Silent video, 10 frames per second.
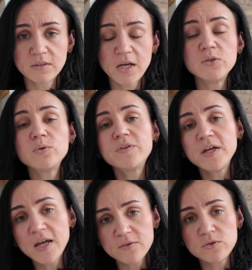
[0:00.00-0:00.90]
And you will
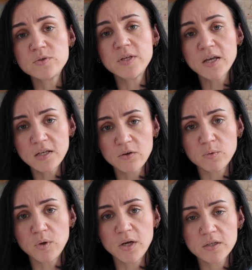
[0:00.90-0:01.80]
then have to do
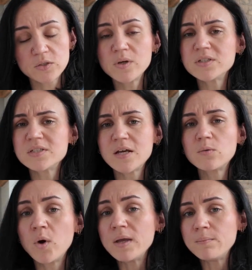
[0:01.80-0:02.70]
secondary work to
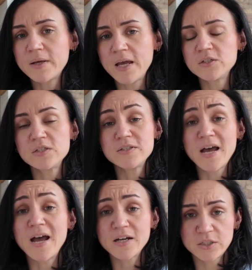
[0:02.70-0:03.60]
understand what implications
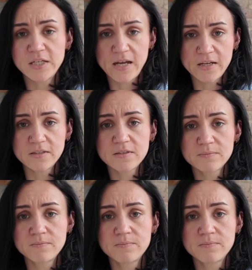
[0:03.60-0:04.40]
that actually has.